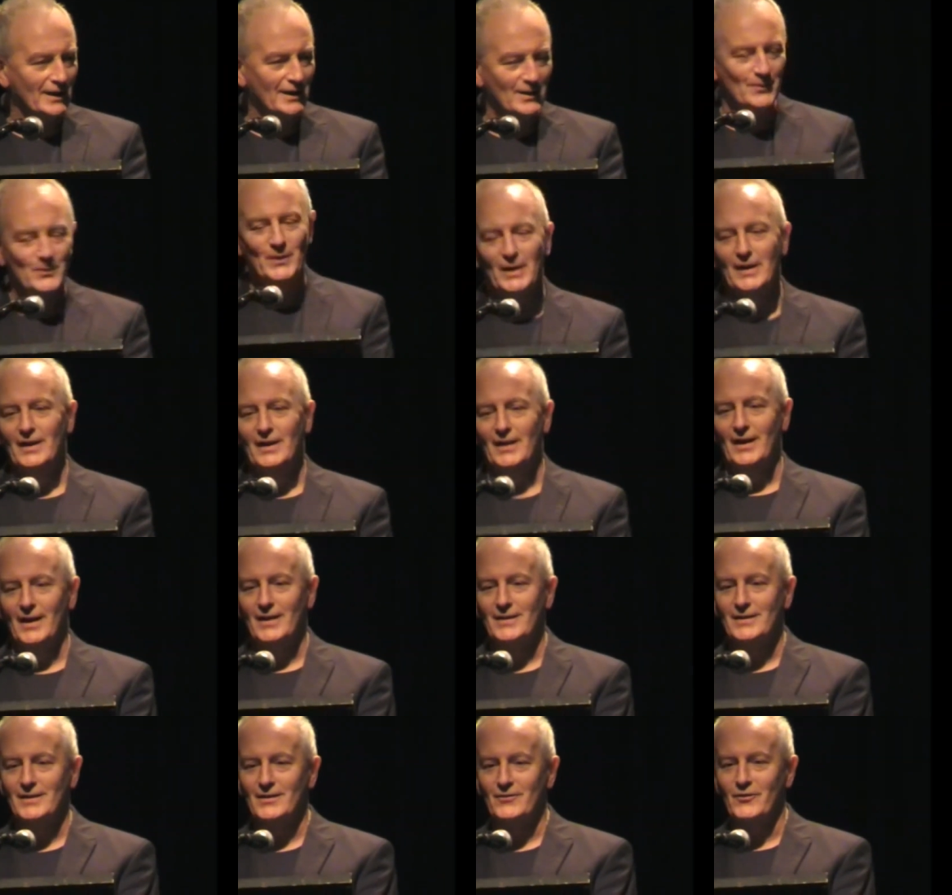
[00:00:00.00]
him
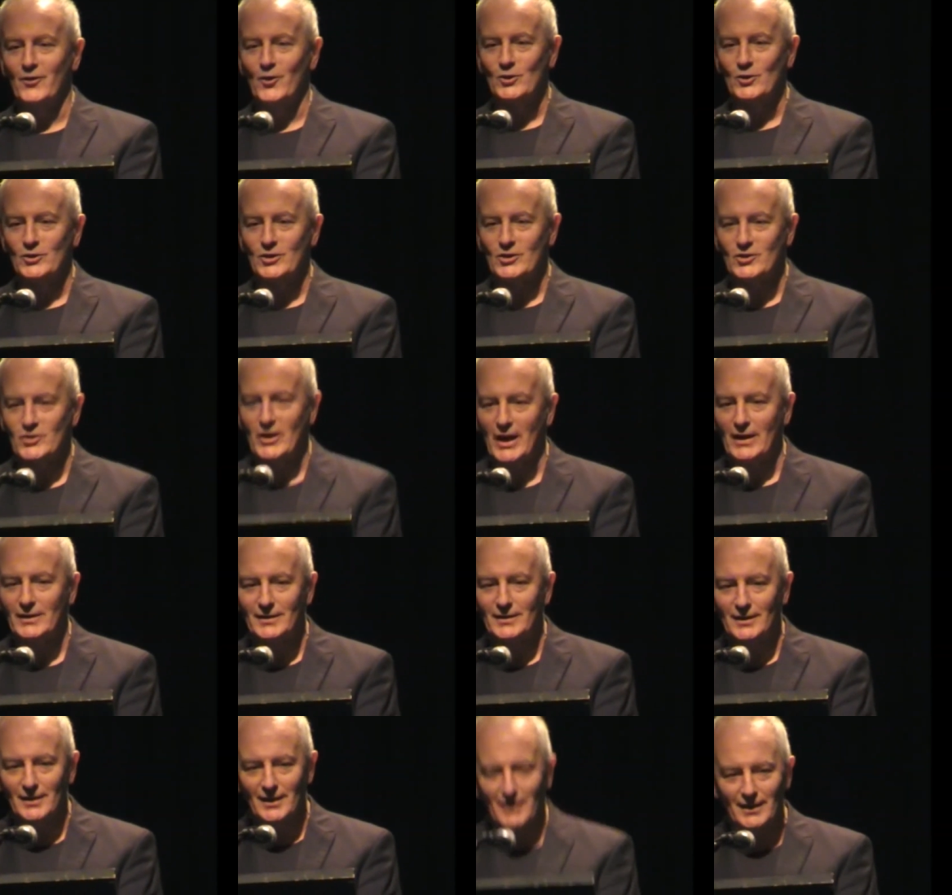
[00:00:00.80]
and afford a
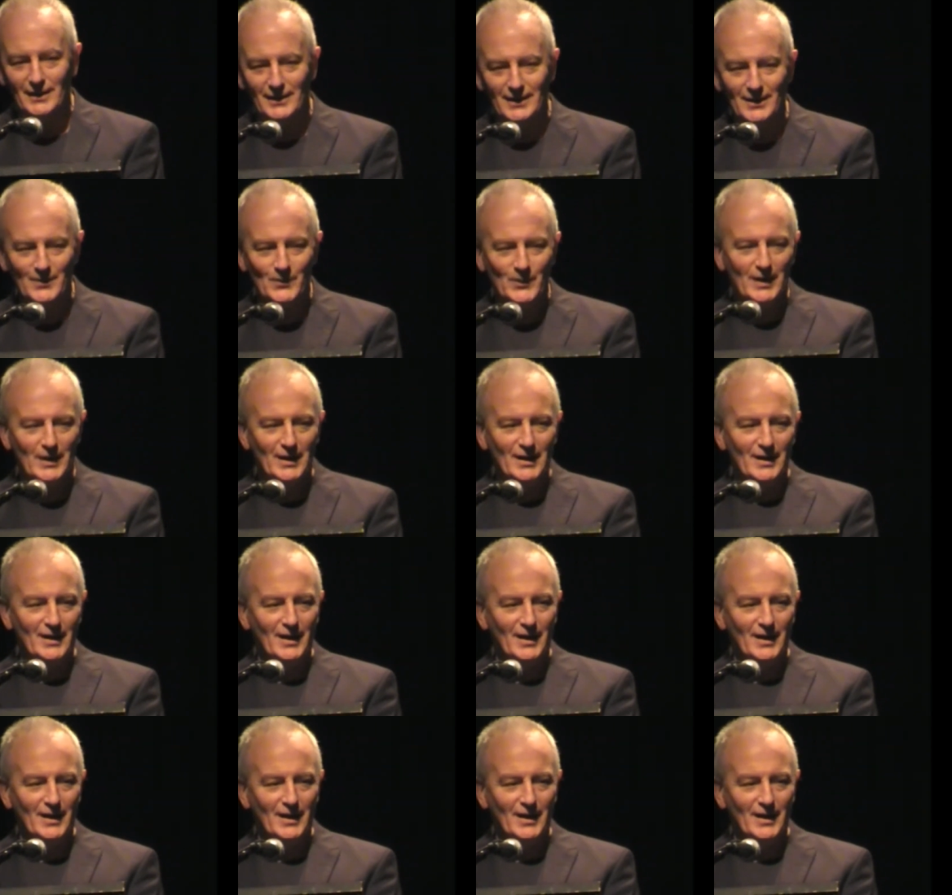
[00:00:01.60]
tractor like him.